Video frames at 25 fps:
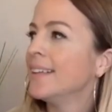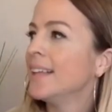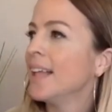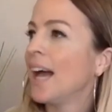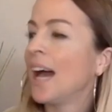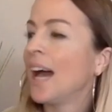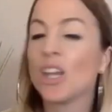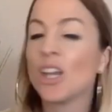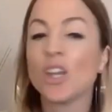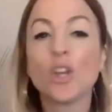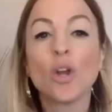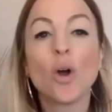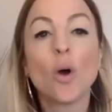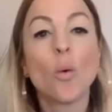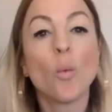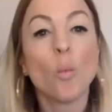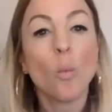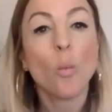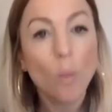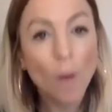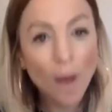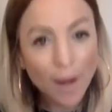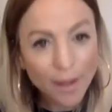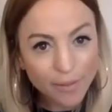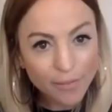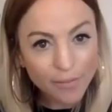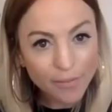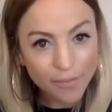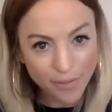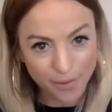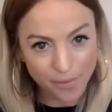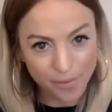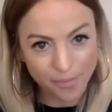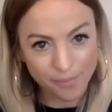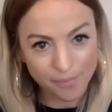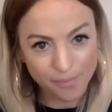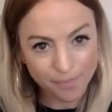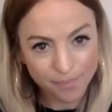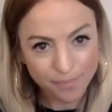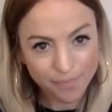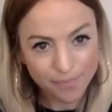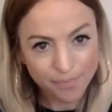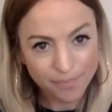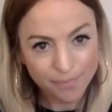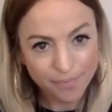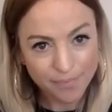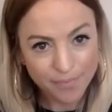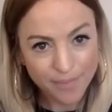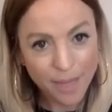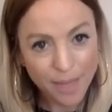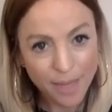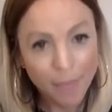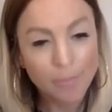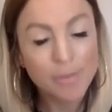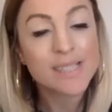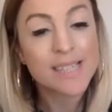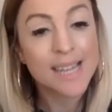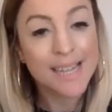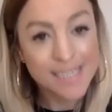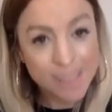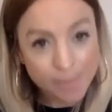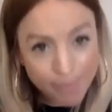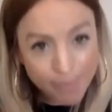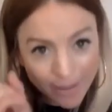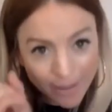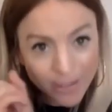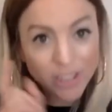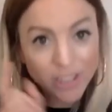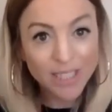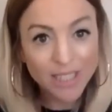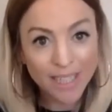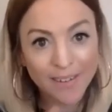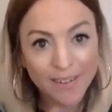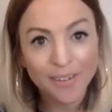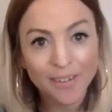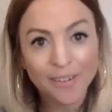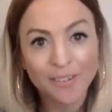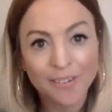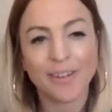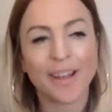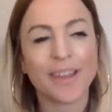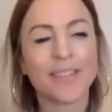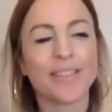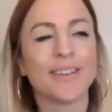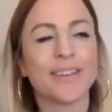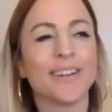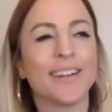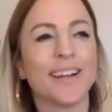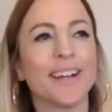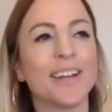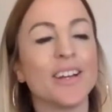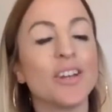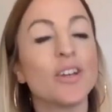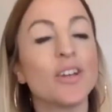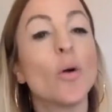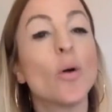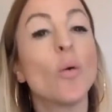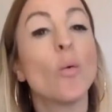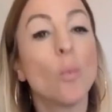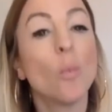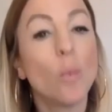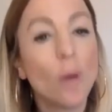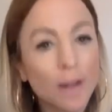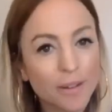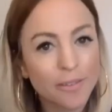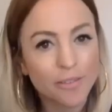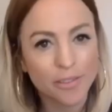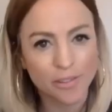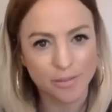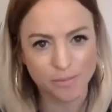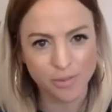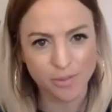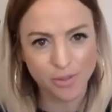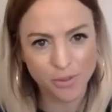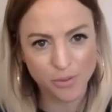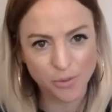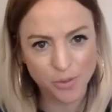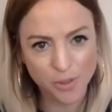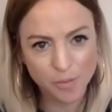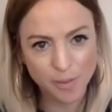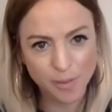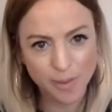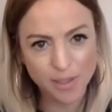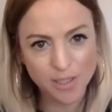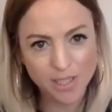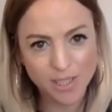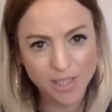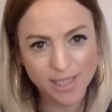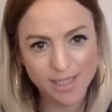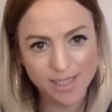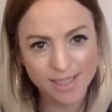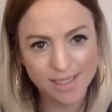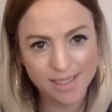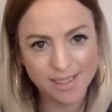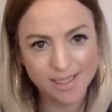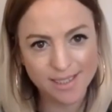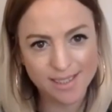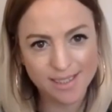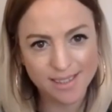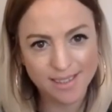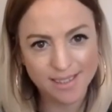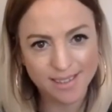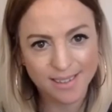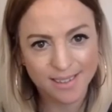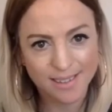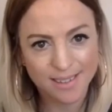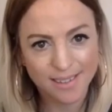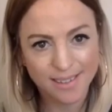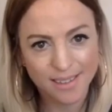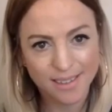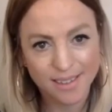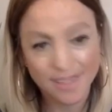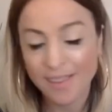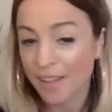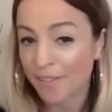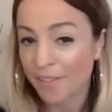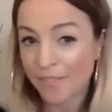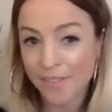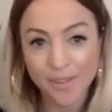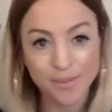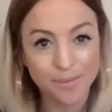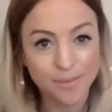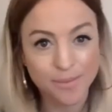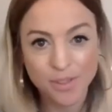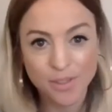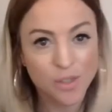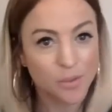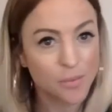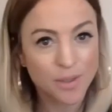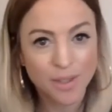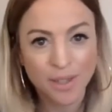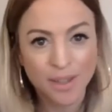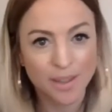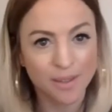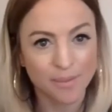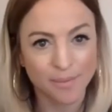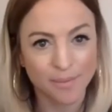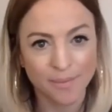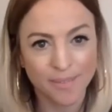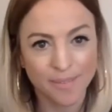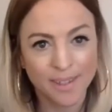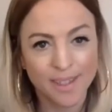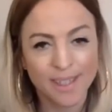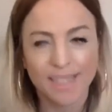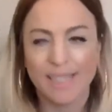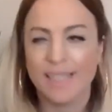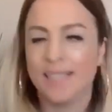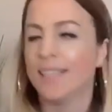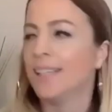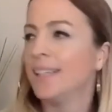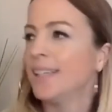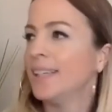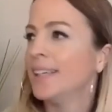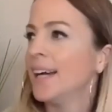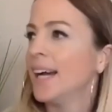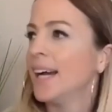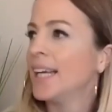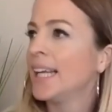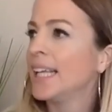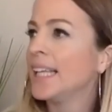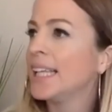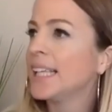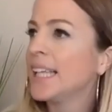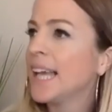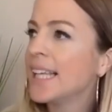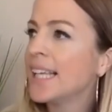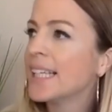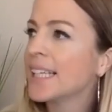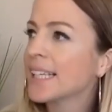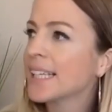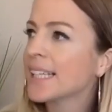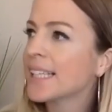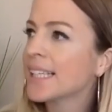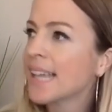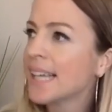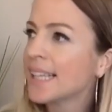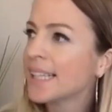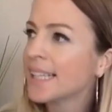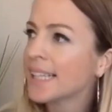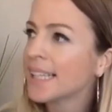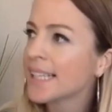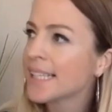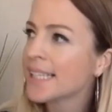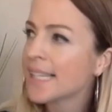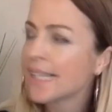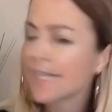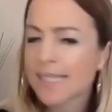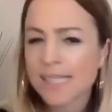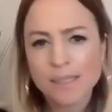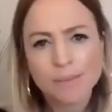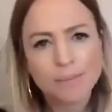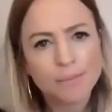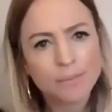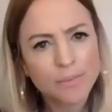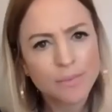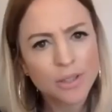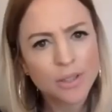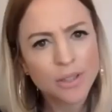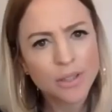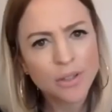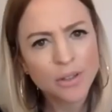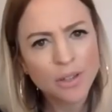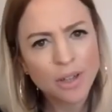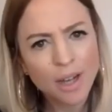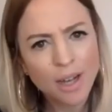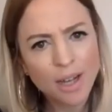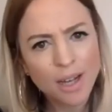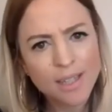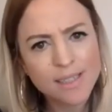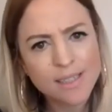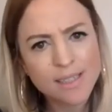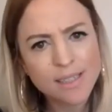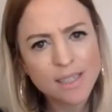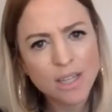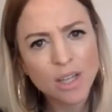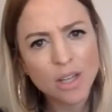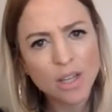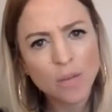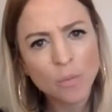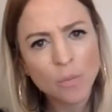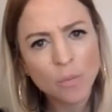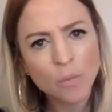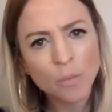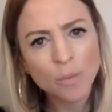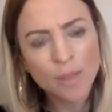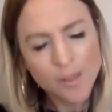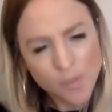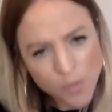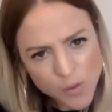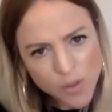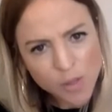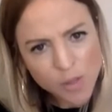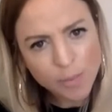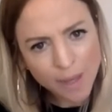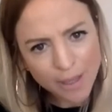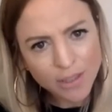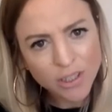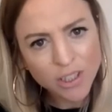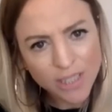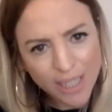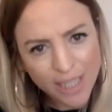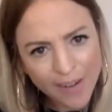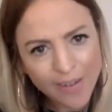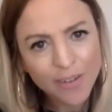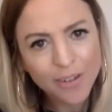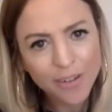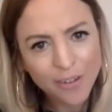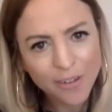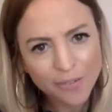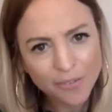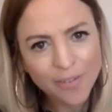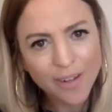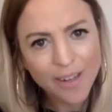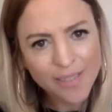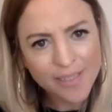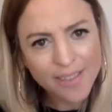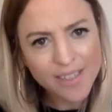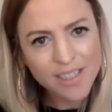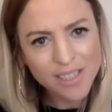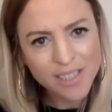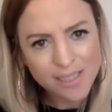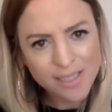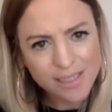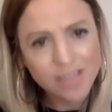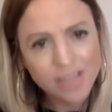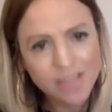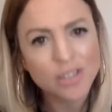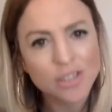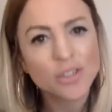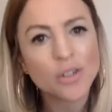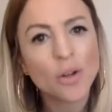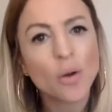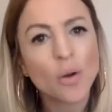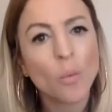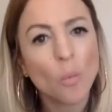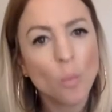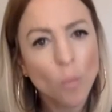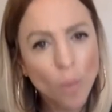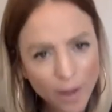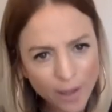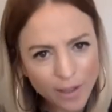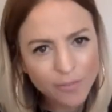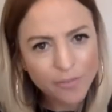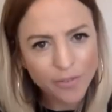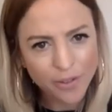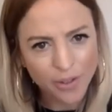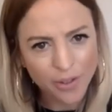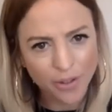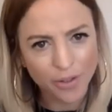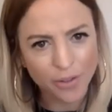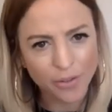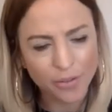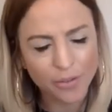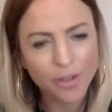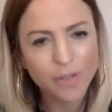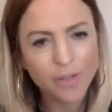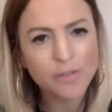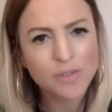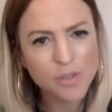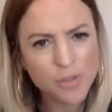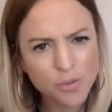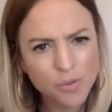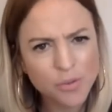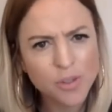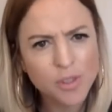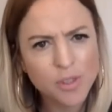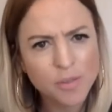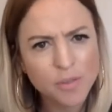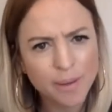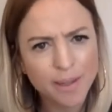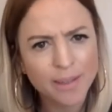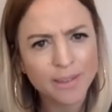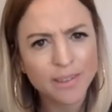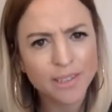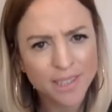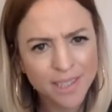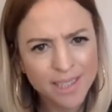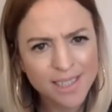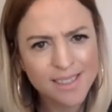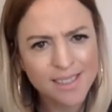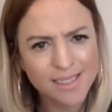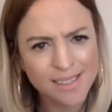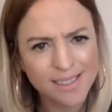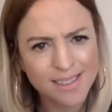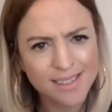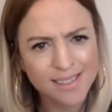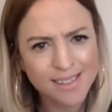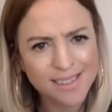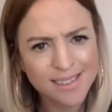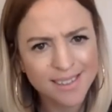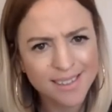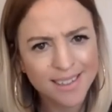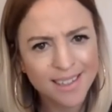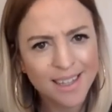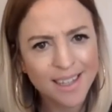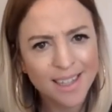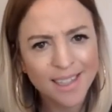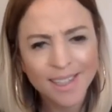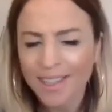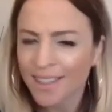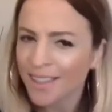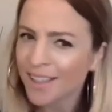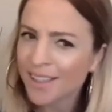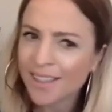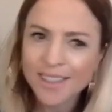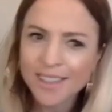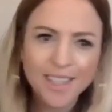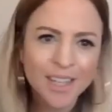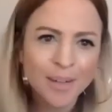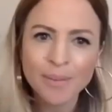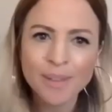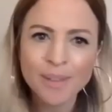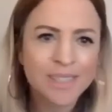and not one of them, and we said it's about sharing your faith online, not one of them talked about Jesus in their films, not one of them. And at the end, I sat down and said to them, you guys, this was about sharing your faith in Jesus. Not one of you have talked about Jesus. Can we